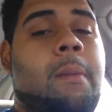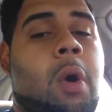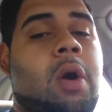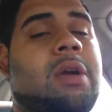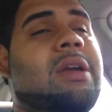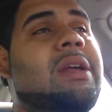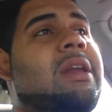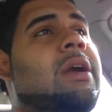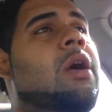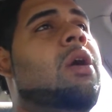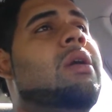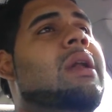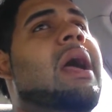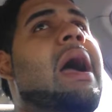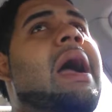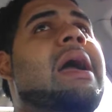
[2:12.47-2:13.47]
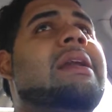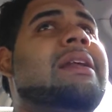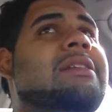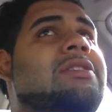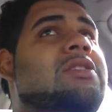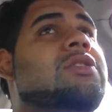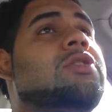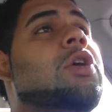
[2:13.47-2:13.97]
marketing online
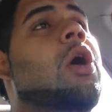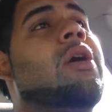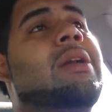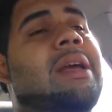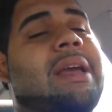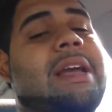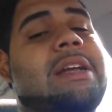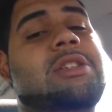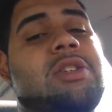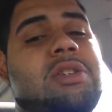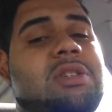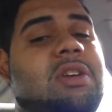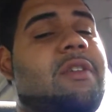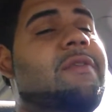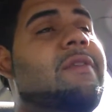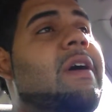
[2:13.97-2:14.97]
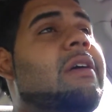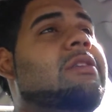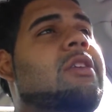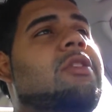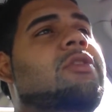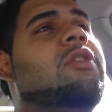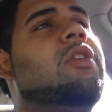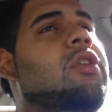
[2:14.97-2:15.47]
and starting to get yourself
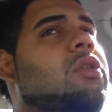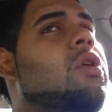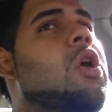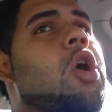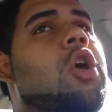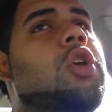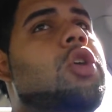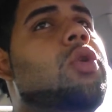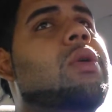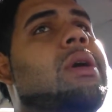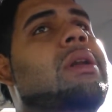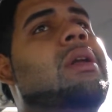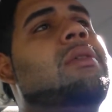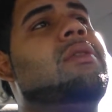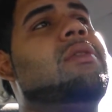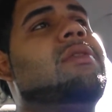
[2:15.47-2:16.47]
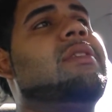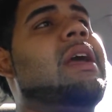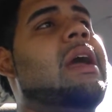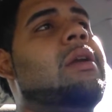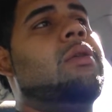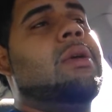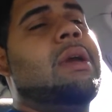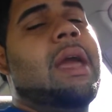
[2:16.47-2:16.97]
out there, so you can
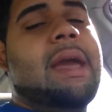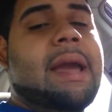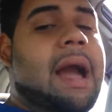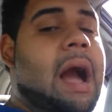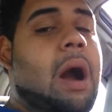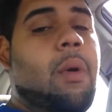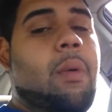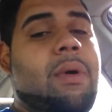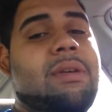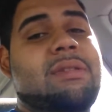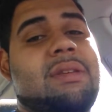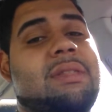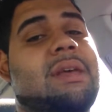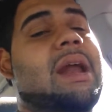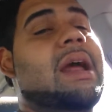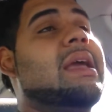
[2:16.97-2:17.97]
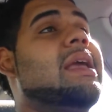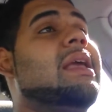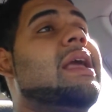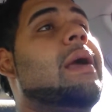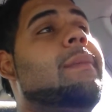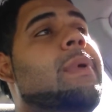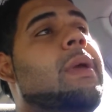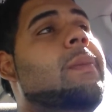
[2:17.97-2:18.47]
understand, okay, how is it that I can
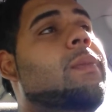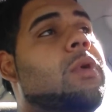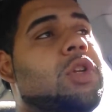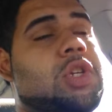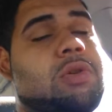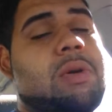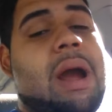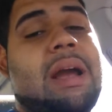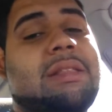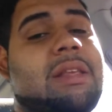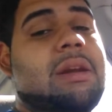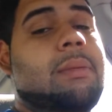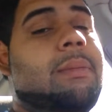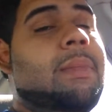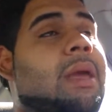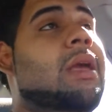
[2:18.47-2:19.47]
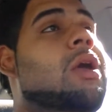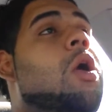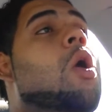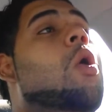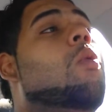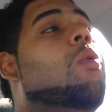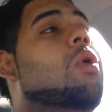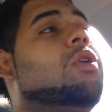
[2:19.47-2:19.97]
get people attracted to me?
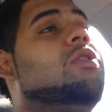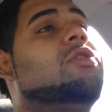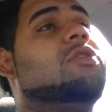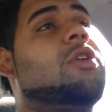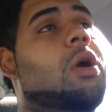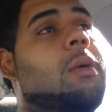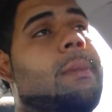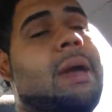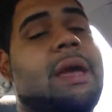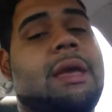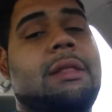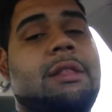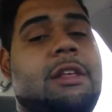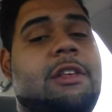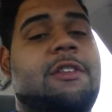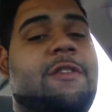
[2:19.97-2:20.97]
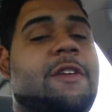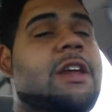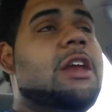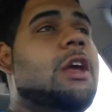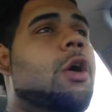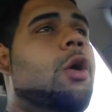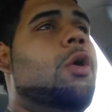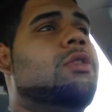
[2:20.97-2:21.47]
Where you start making these
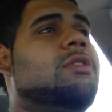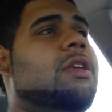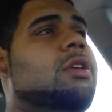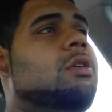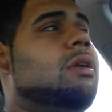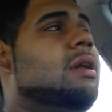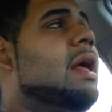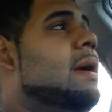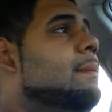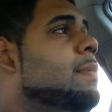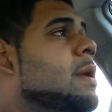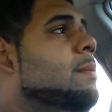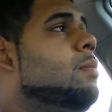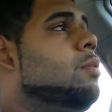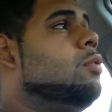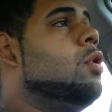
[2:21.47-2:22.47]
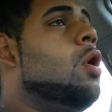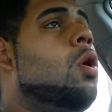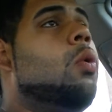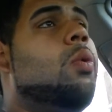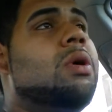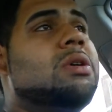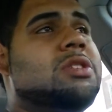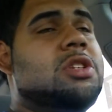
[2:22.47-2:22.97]
videos and you let people
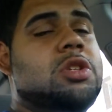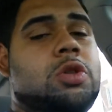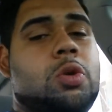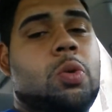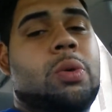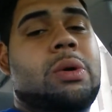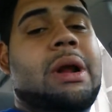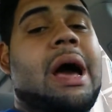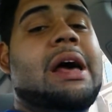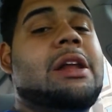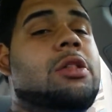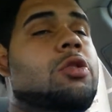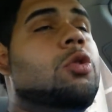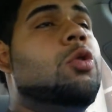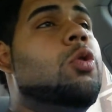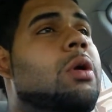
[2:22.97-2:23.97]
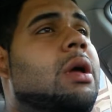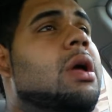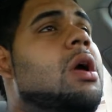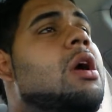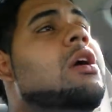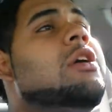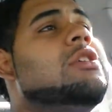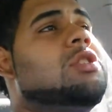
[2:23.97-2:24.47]
know what to do and how to do it.
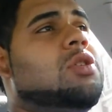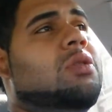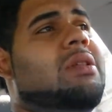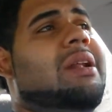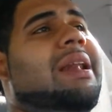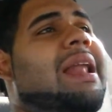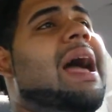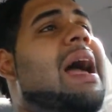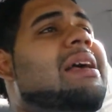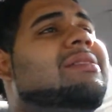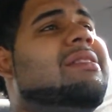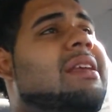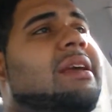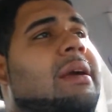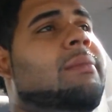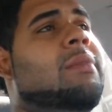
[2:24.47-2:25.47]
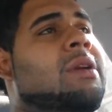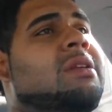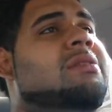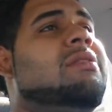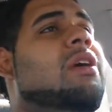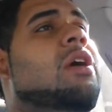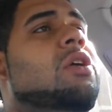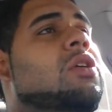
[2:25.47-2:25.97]
So the last thing I'm
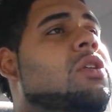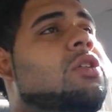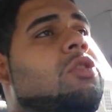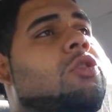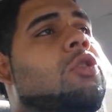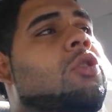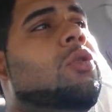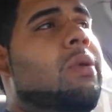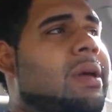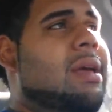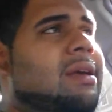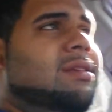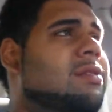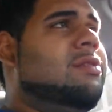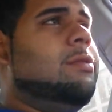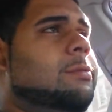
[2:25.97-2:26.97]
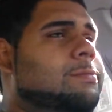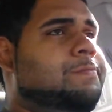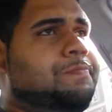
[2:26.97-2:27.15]
going to tell you to do is,